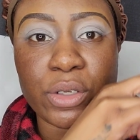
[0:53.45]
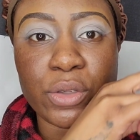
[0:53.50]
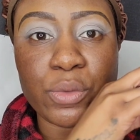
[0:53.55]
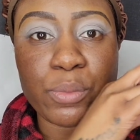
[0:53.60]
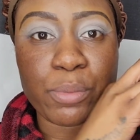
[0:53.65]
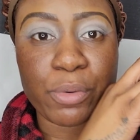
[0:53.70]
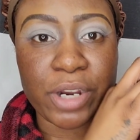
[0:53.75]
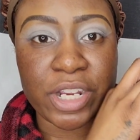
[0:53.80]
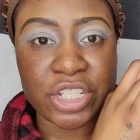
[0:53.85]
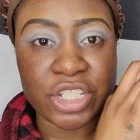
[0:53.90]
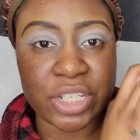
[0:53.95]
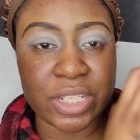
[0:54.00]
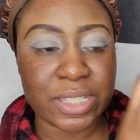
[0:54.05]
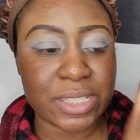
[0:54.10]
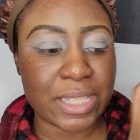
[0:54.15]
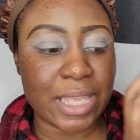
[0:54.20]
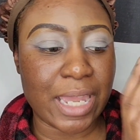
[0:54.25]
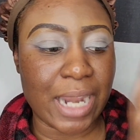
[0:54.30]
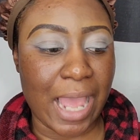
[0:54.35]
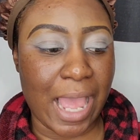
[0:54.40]
new
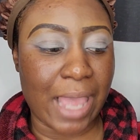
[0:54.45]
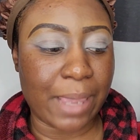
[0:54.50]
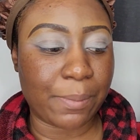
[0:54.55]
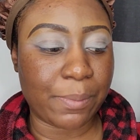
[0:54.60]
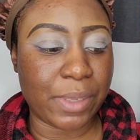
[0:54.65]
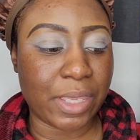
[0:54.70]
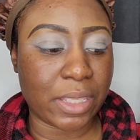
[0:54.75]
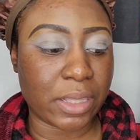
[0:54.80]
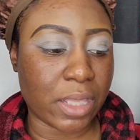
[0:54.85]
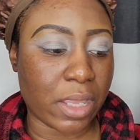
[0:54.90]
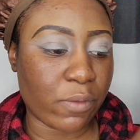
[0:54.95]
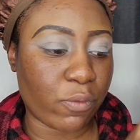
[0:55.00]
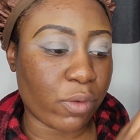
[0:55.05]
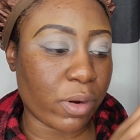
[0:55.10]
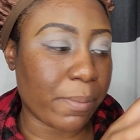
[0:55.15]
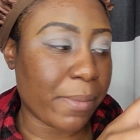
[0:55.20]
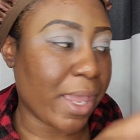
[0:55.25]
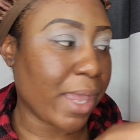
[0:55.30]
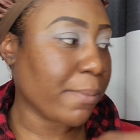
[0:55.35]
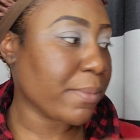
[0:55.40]
brushes that I picked up
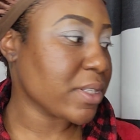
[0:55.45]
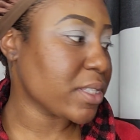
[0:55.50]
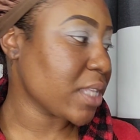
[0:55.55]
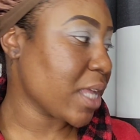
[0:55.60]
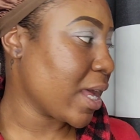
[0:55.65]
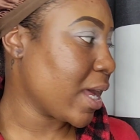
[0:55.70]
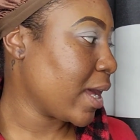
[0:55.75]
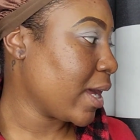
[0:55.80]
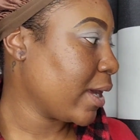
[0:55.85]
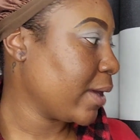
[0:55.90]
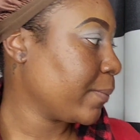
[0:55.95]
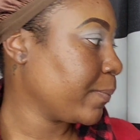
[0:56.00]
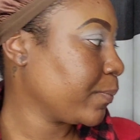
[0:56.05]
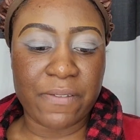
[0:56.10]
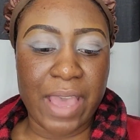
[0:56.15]
from Amazon.